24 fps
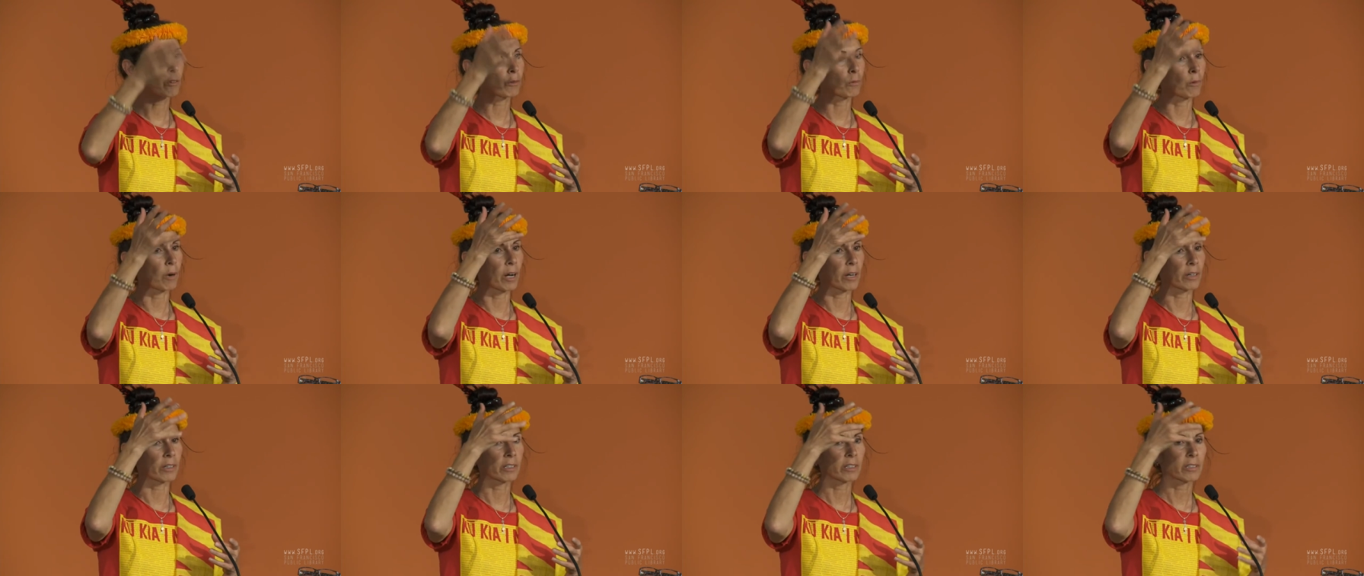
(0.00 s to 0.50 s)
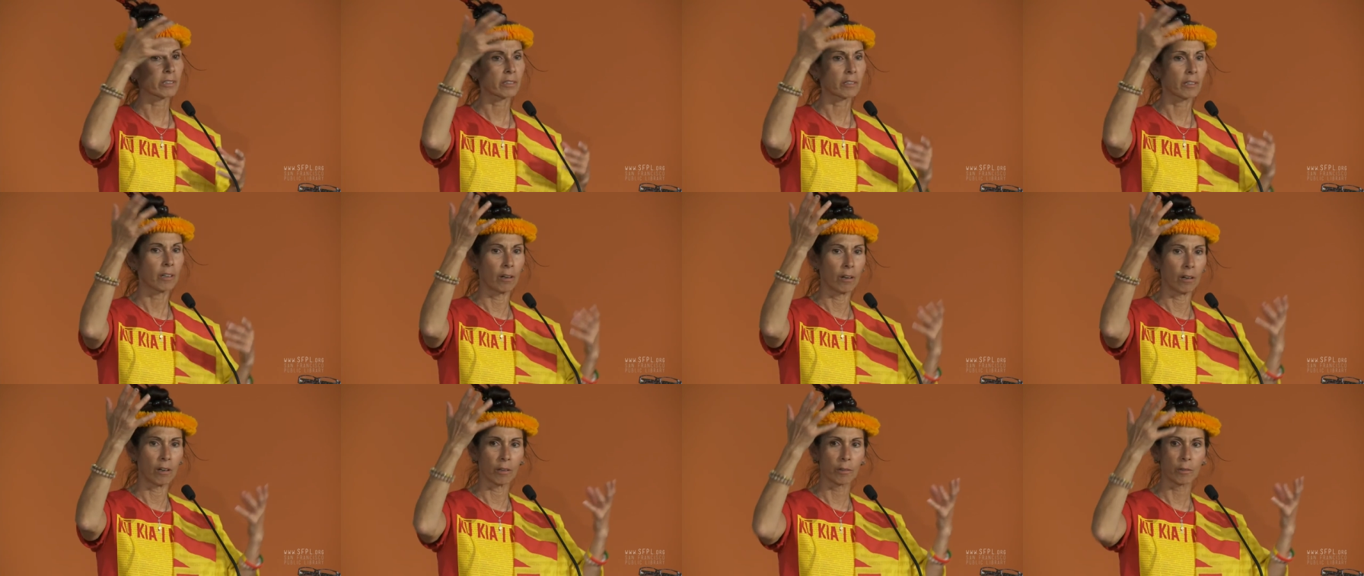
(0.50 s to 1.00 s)
the water,
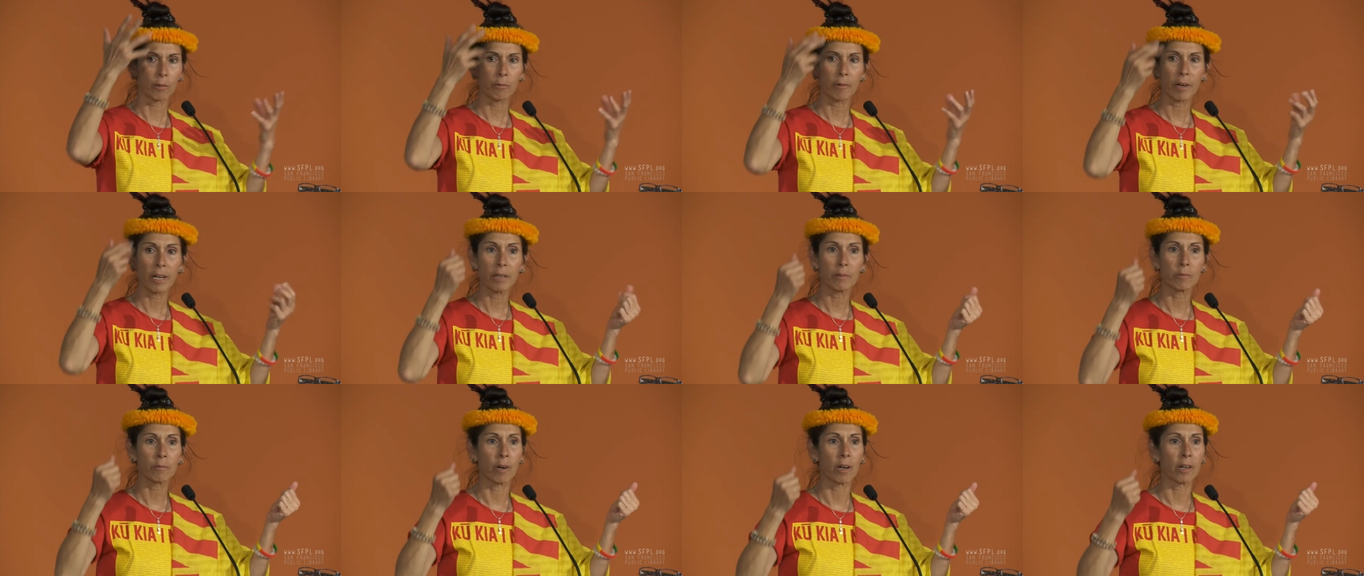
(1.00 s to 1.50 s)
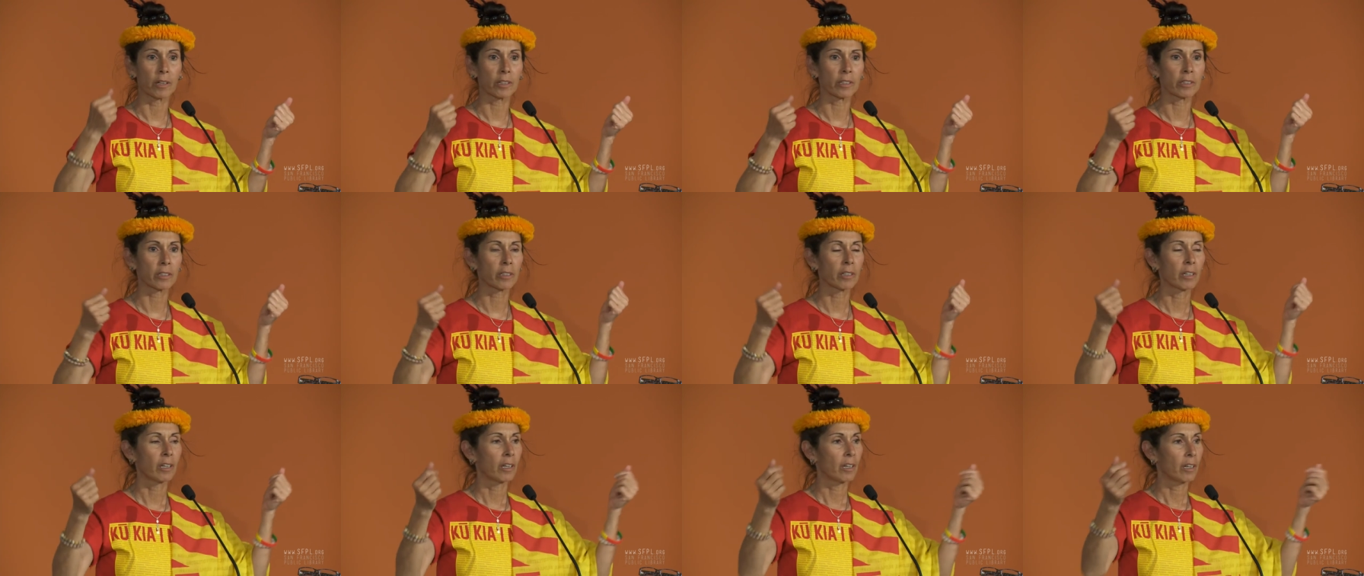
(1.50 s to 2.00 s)
all the
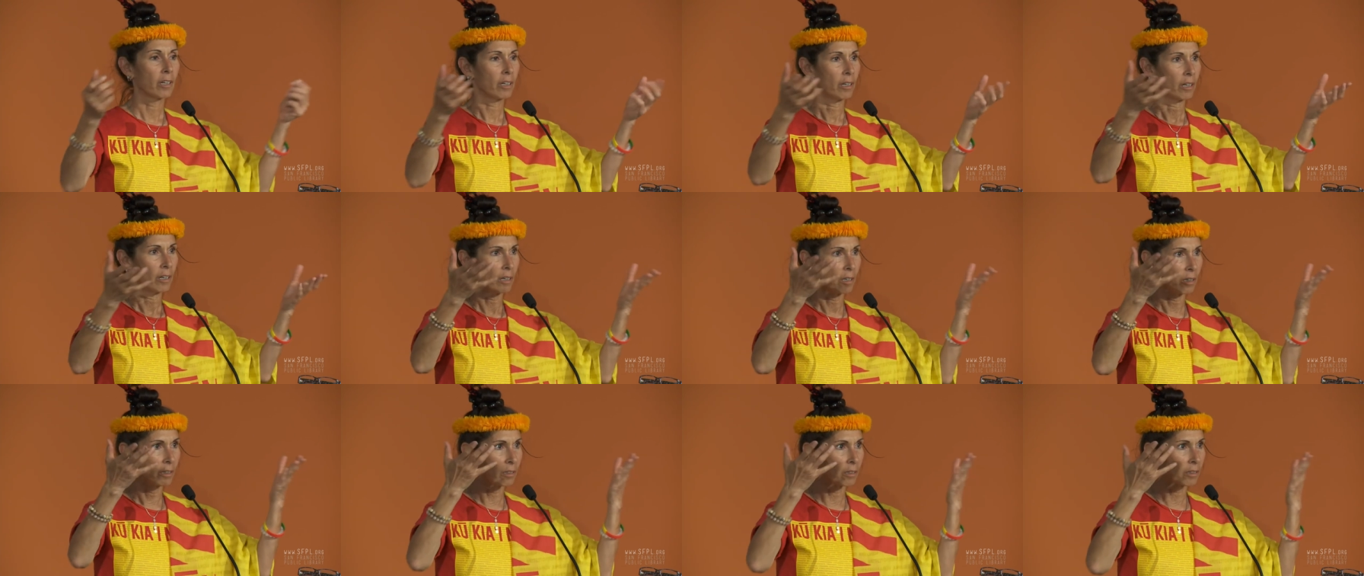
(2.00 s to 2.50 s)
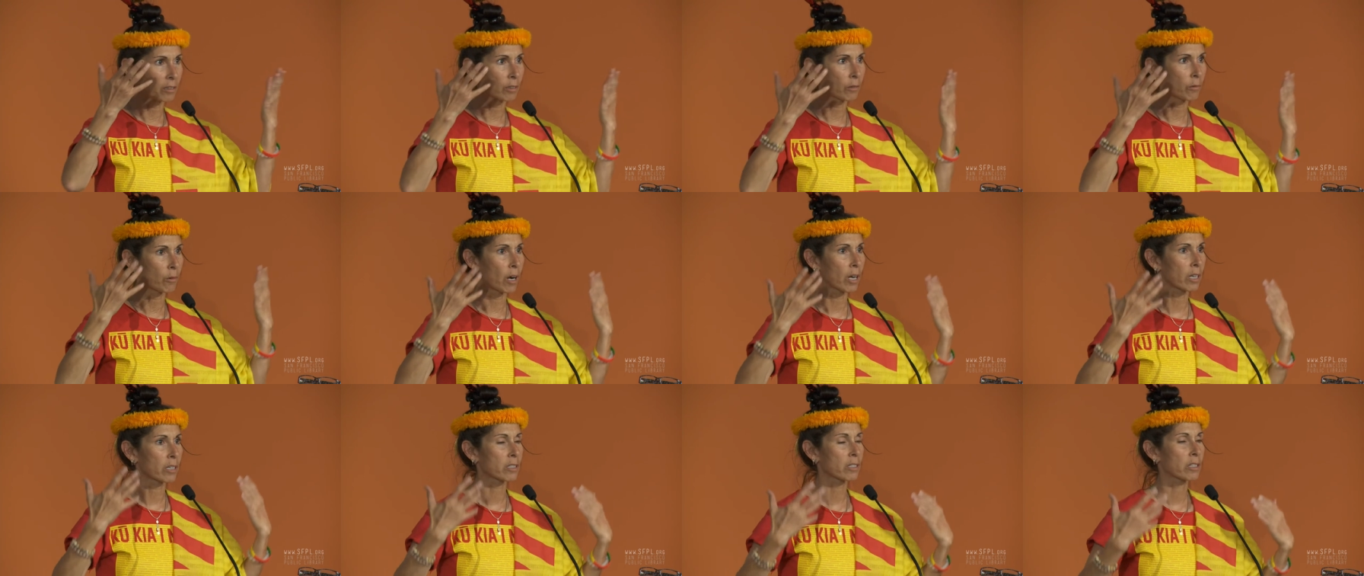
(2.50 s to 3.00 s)
rainwater, all the
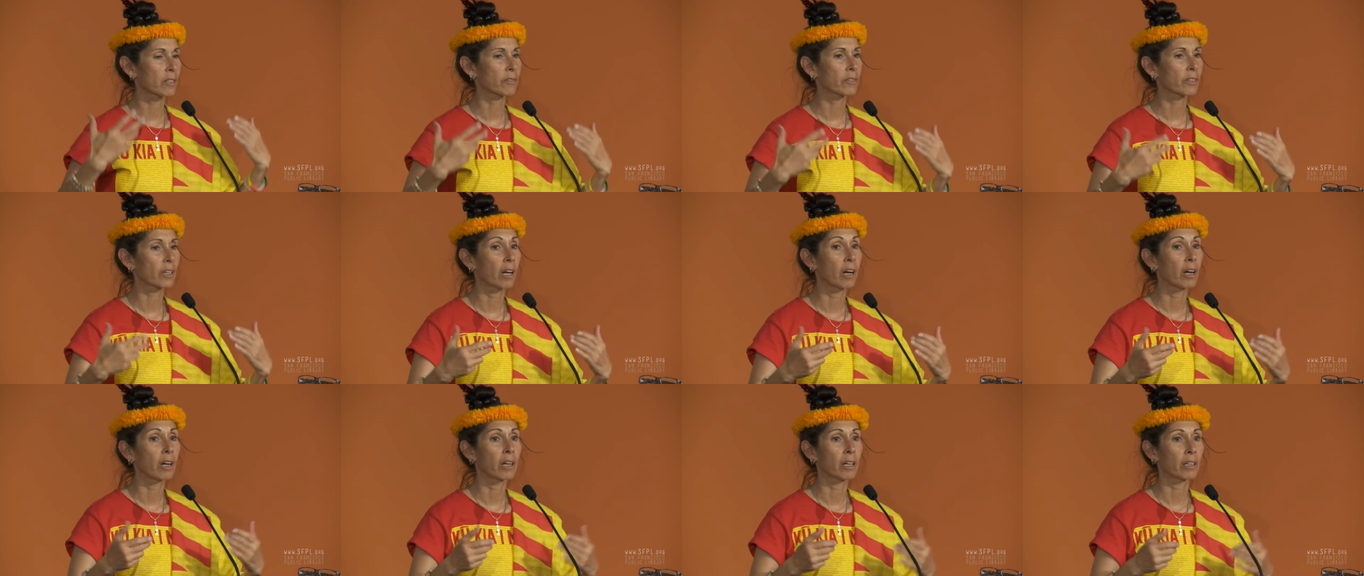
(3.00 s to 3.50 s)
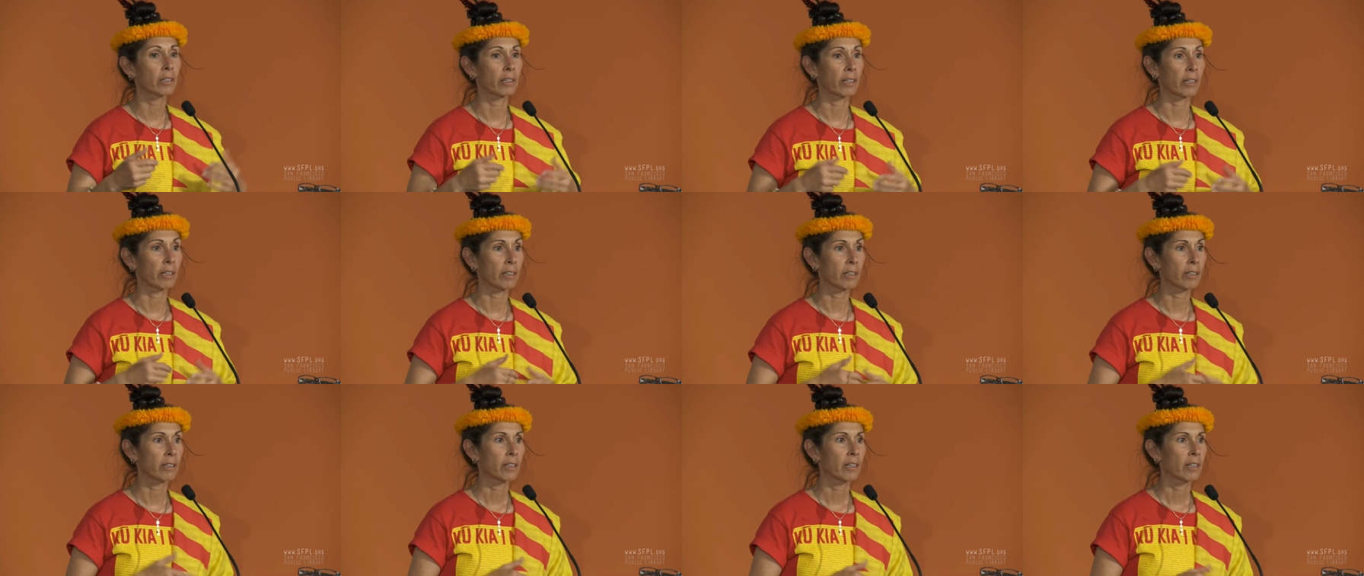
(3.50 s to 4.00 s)
waters of
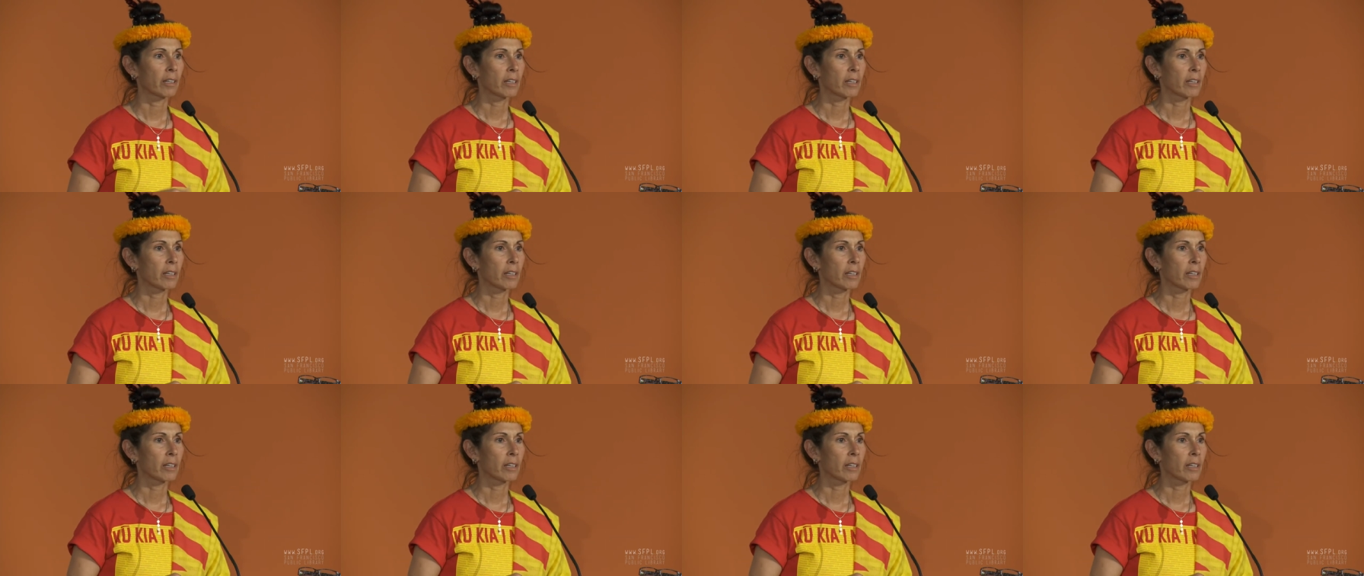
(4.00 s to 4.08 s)
Kane,